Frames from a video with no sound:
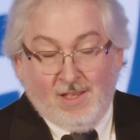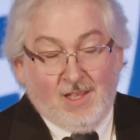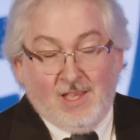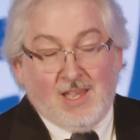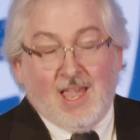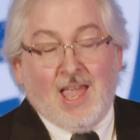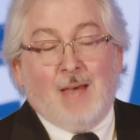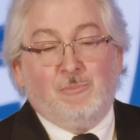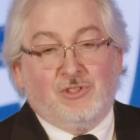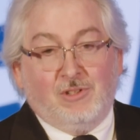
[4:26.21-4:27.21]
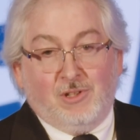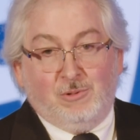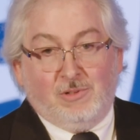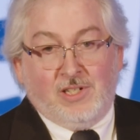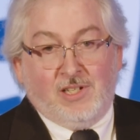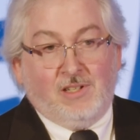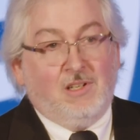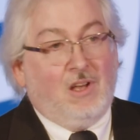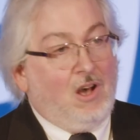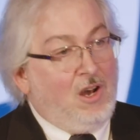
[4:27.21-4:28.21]
he absolutely
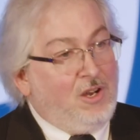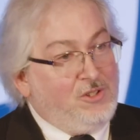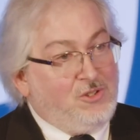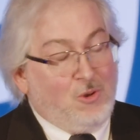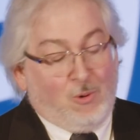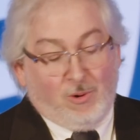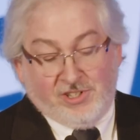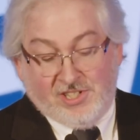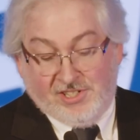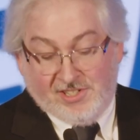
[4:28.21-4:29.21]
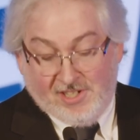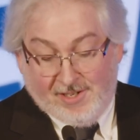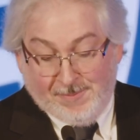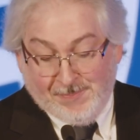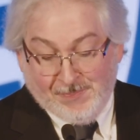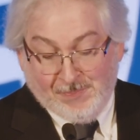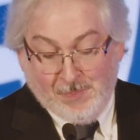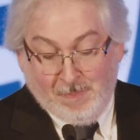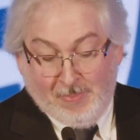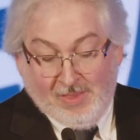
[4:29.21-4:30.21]
adores his son.
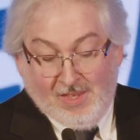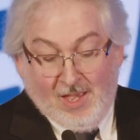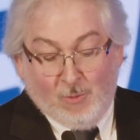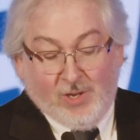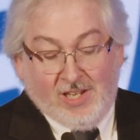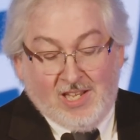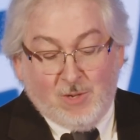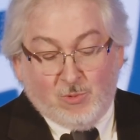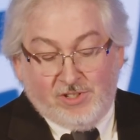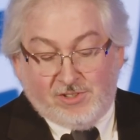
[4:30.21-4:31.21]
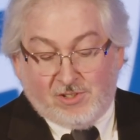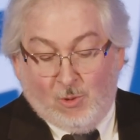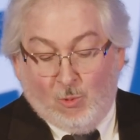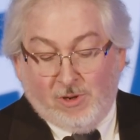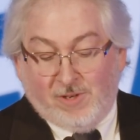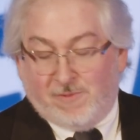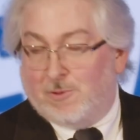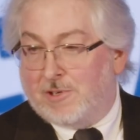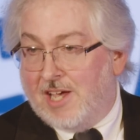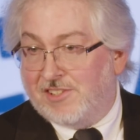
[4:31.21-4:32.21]
And when he was awarded
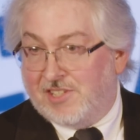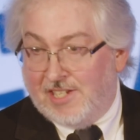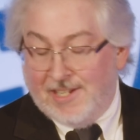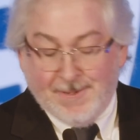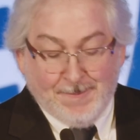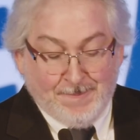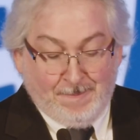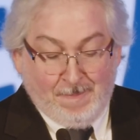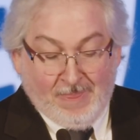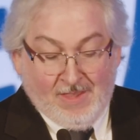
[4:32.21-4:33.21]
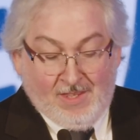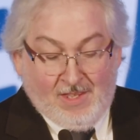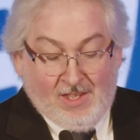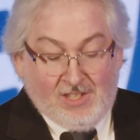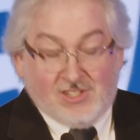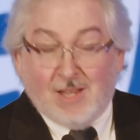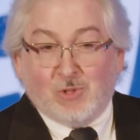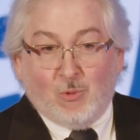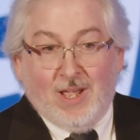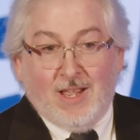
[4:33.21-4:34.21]
full custody, he
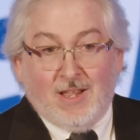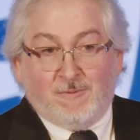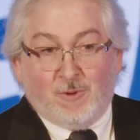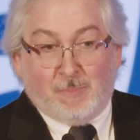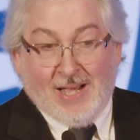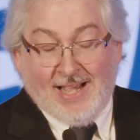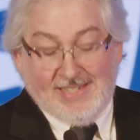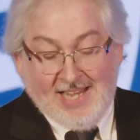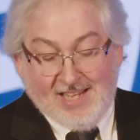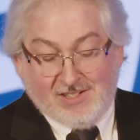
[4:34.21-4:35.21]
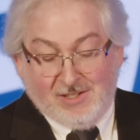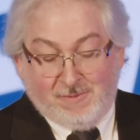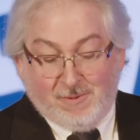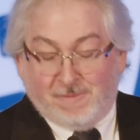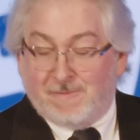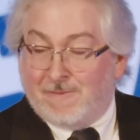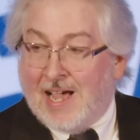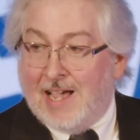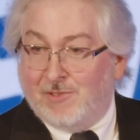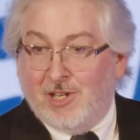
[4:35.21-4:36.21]
stepped away for podcasting for
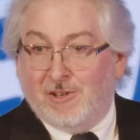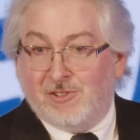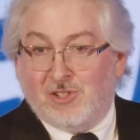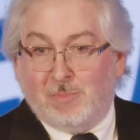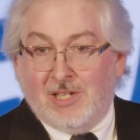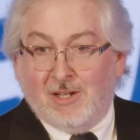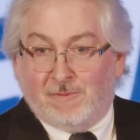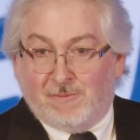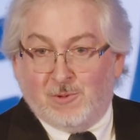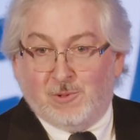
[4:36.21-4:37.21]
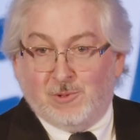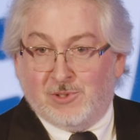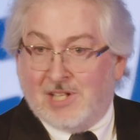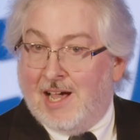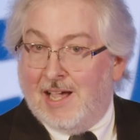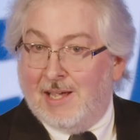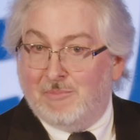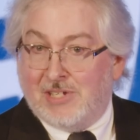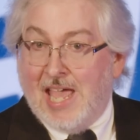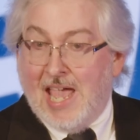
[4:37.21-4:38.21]
5 years to be a
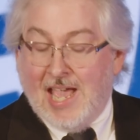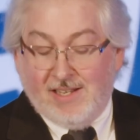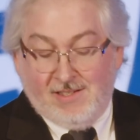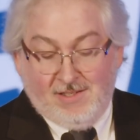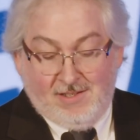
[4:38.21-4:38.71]
full-time dad.